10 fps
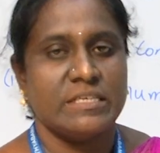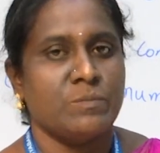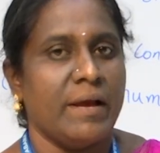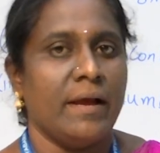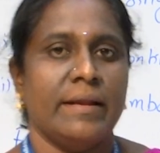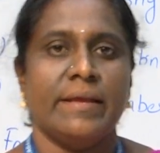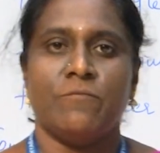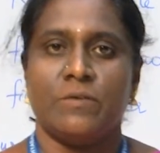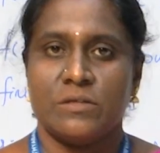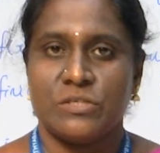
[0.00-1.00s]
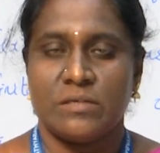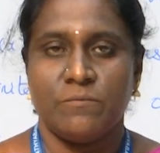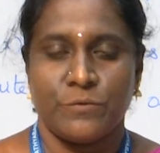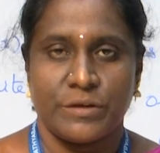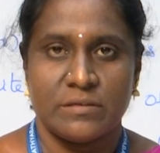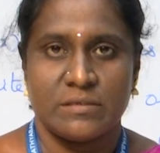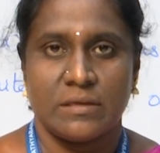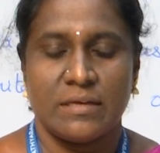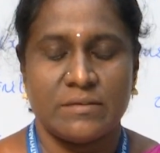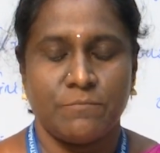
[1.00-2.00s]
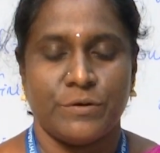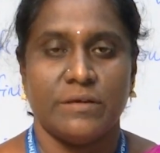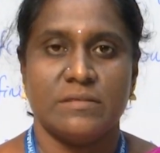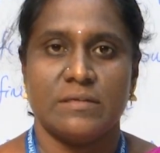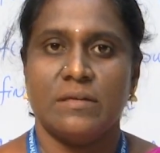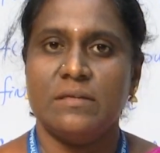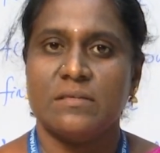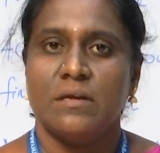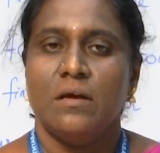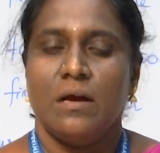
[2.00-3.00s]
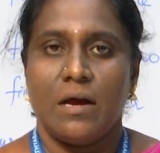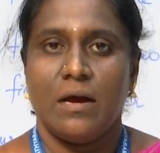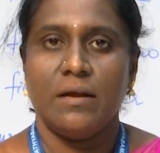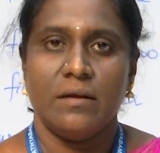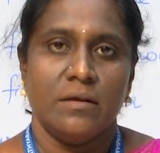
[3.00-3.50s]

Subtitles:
expanding a function Fourier as a Fourier series are: